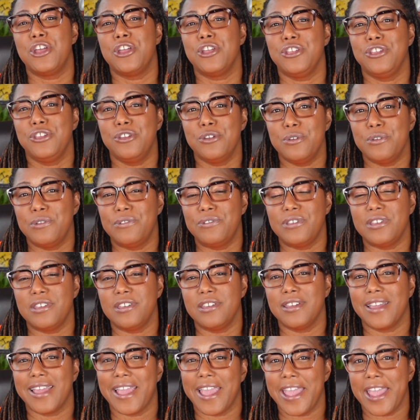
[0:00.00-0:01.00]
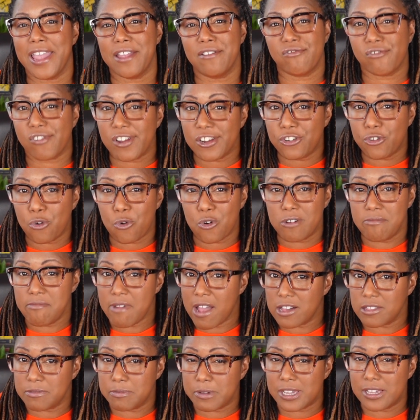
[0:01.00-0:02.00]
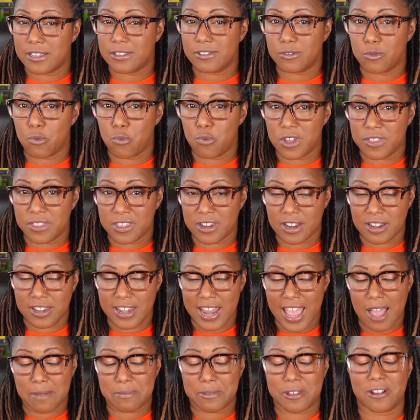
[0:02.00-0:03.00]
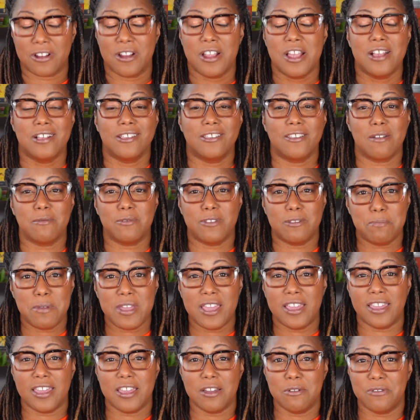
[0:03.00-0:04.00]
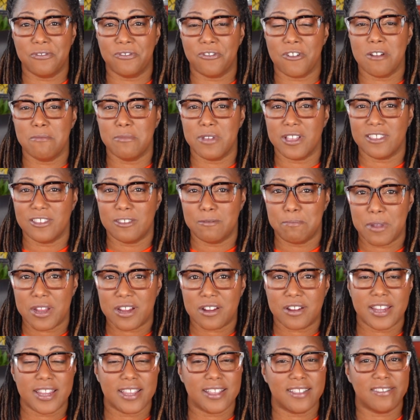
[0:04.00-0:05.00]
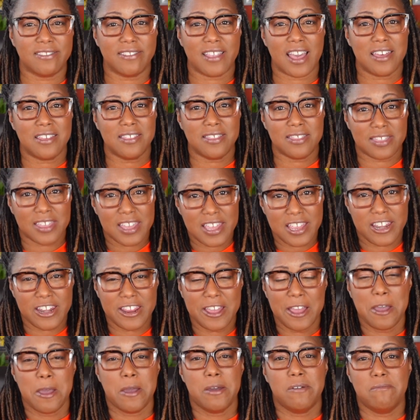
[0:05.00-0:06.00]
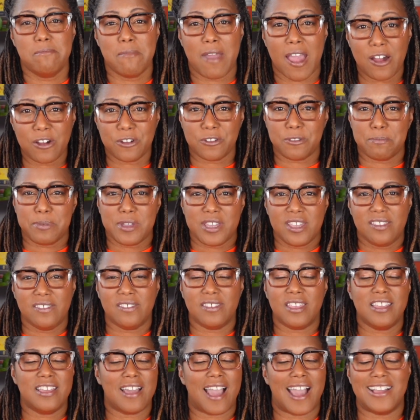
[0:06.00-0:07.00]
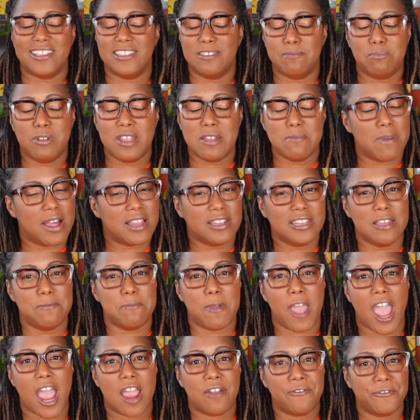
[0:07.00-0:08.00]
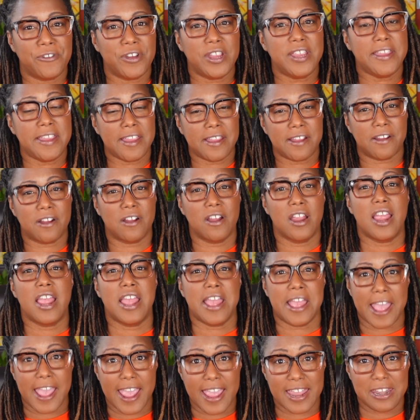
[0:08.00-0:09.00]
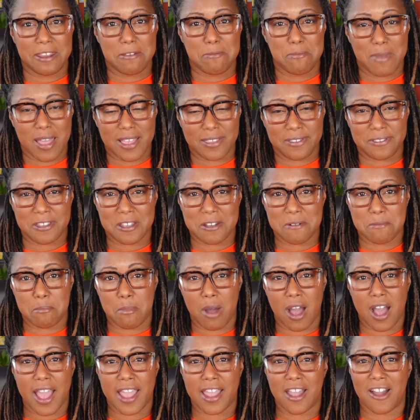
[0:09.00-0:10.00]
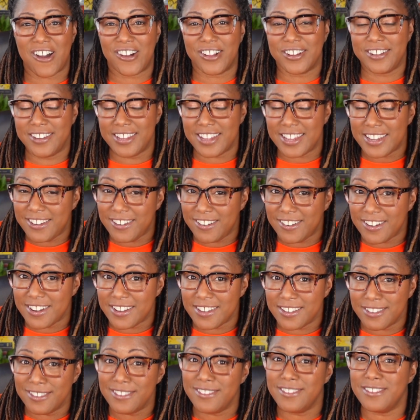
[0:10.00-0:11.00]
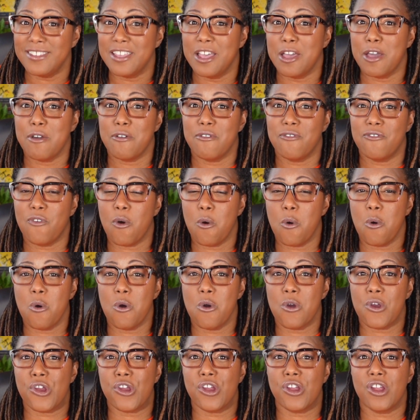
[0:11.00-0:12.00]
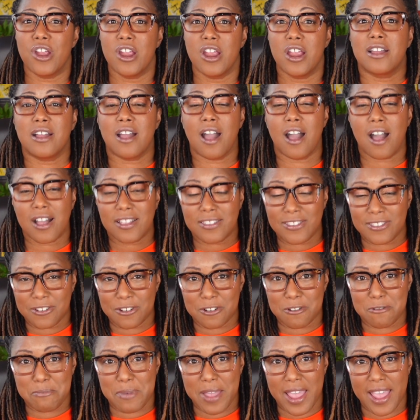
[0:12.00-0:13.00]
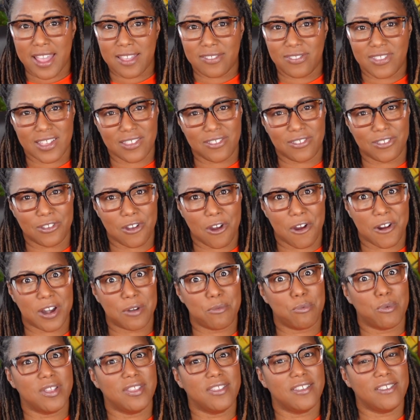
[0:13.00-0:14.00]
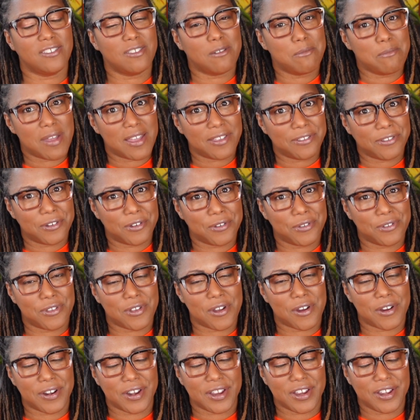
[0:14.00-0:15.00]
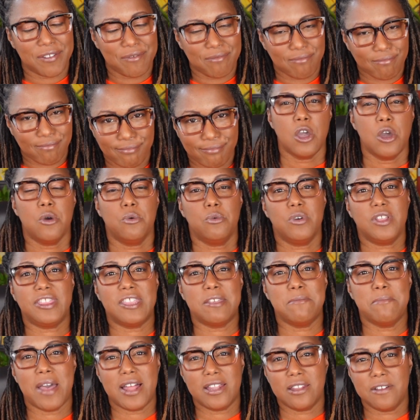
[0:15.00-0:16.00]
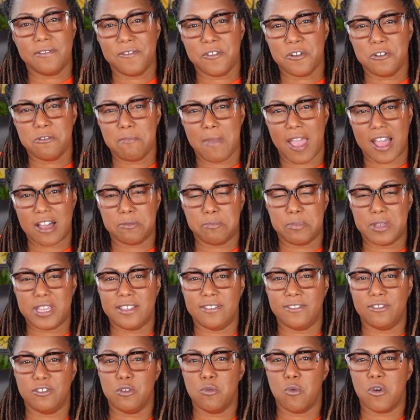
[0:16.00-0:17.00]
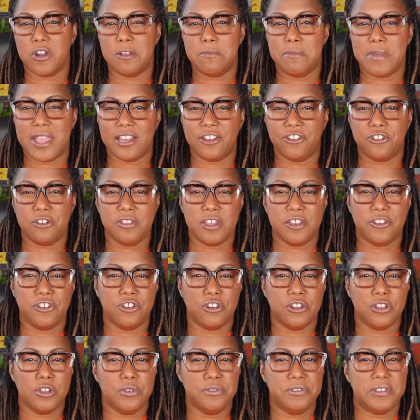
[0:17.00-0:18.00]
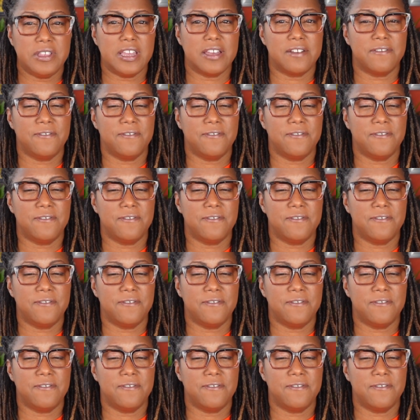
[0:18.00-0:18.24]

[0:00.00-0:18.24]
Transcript: using a French horn mouthpiece with an adapter. So I'm speaking from experience. That thin mouthpiece, I split my lip every year, and it messed up my auditions for concert band that started when the semester started. With the Melophone mouthpiece, you want to make sure that you're using a